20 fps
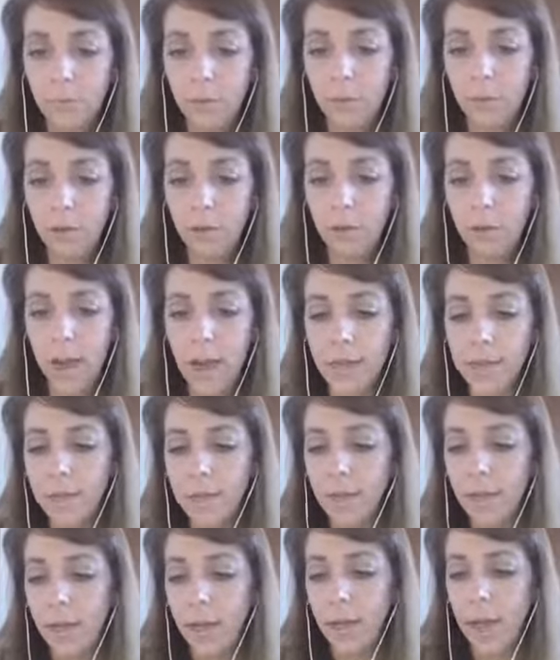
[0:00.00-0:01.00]
In
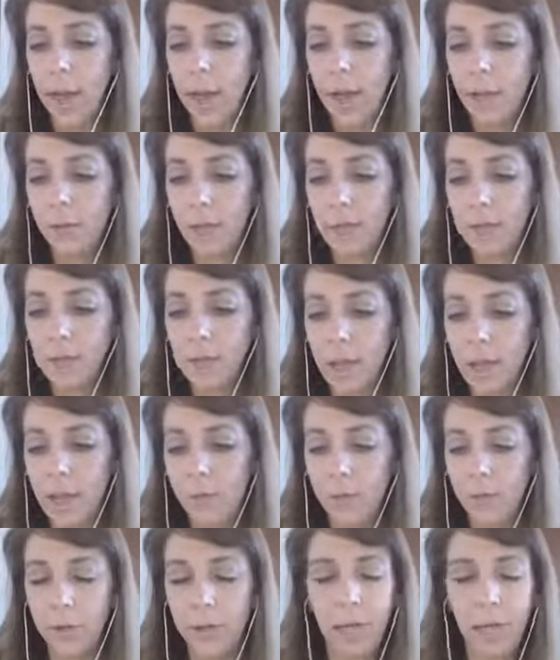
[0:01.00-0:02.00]
fact, I would
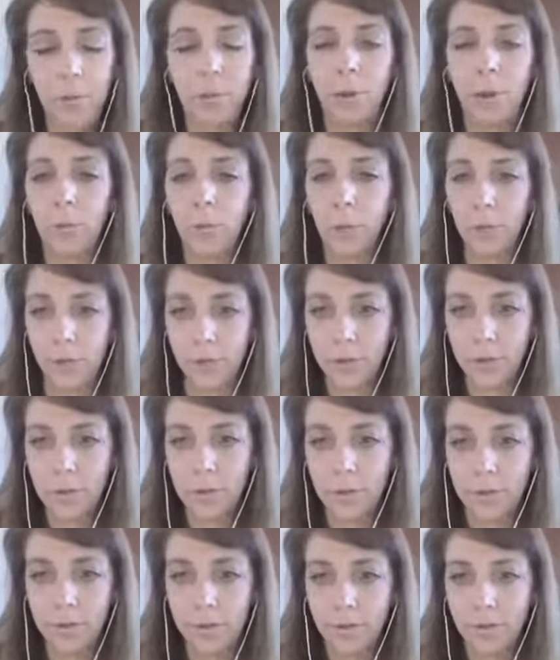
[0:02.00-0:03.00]
say forget about
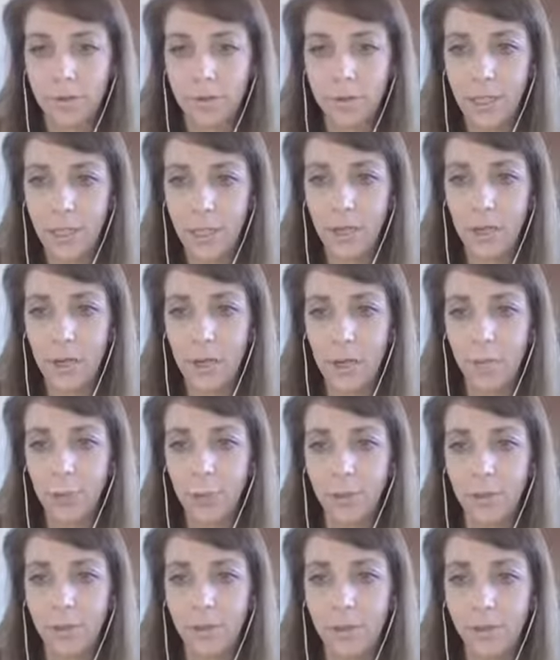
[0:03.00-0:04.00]
rules in
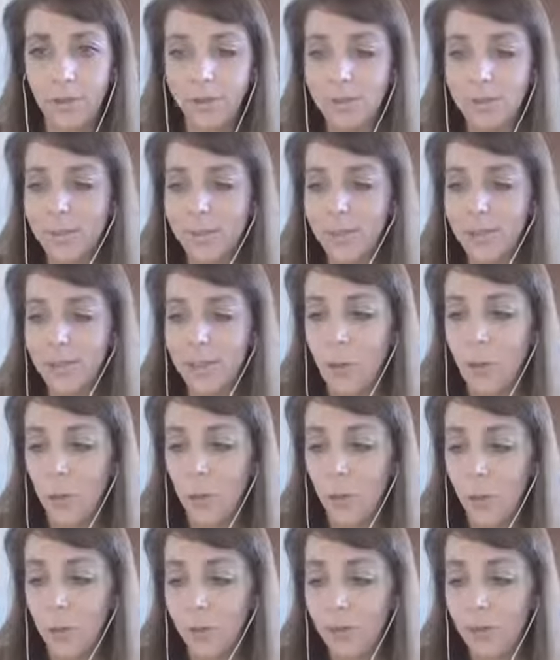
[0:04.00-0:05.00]
general.
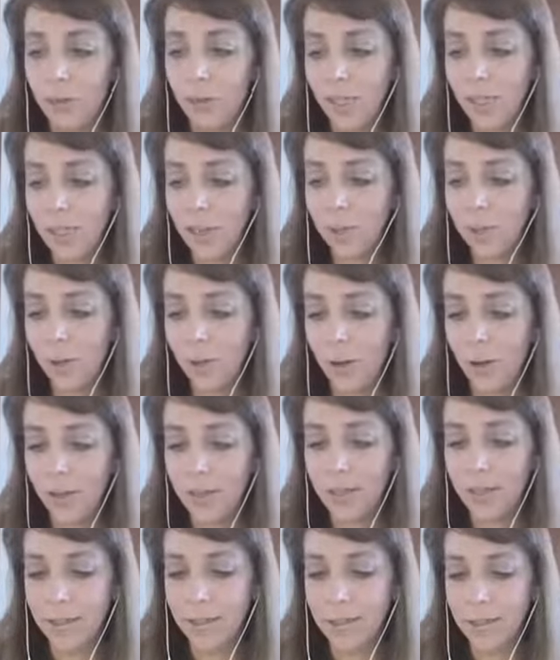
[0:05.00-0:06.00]
What we're looking for
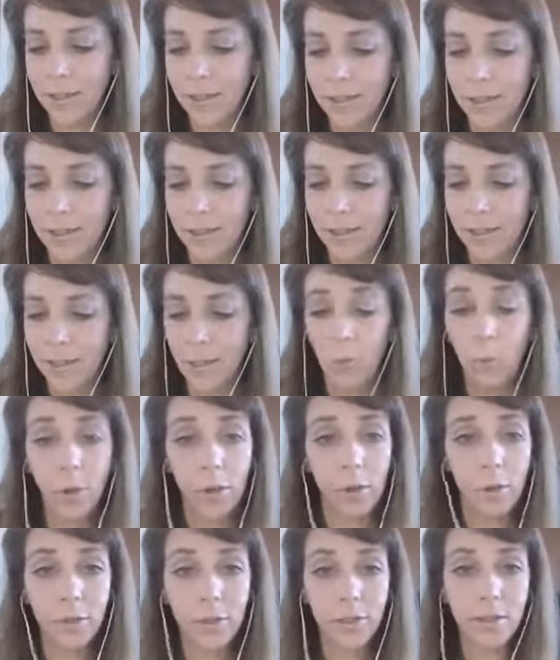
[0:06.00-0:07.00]
is
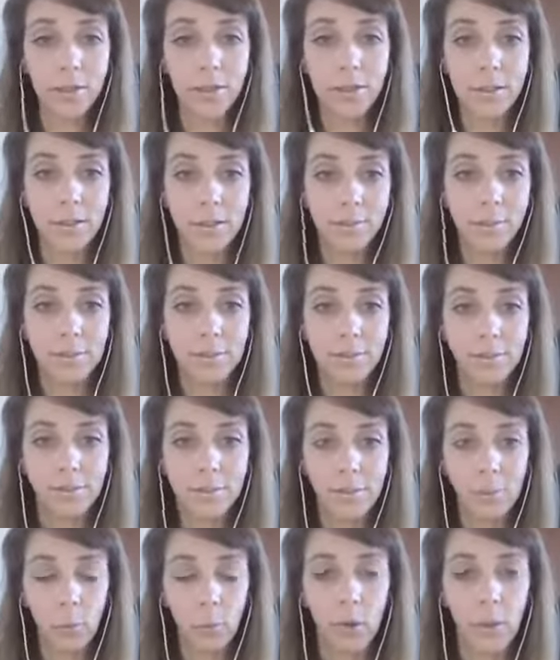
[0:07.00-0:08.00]
what works.
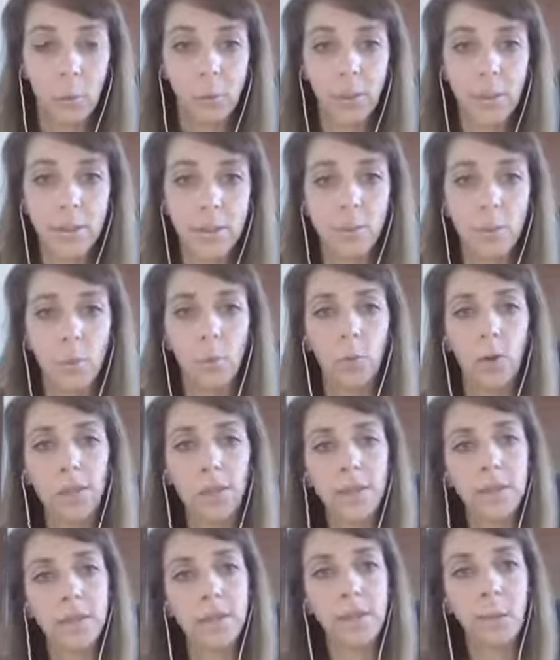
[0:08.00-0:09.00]
What works?
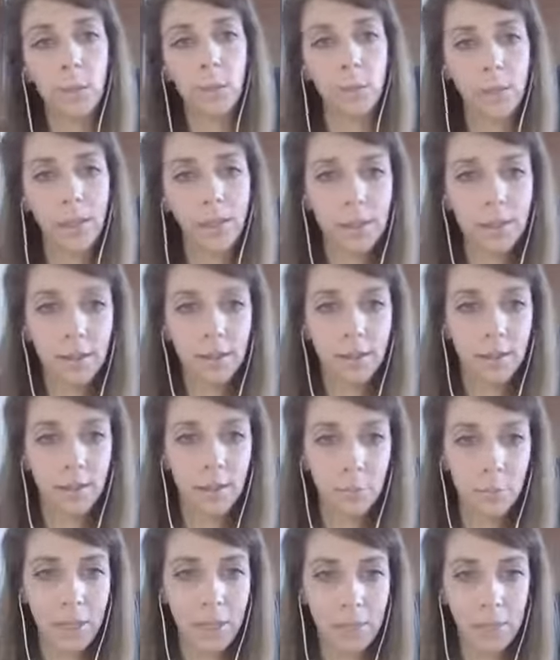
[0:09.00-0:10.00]
What is going to bring
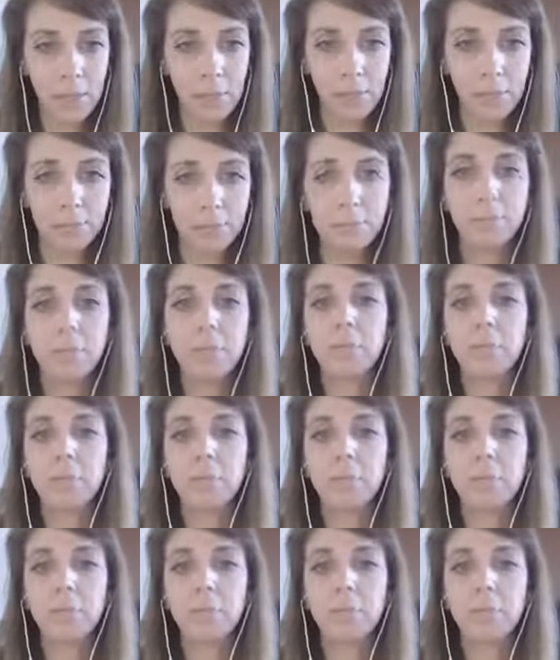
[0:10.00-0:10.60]
the people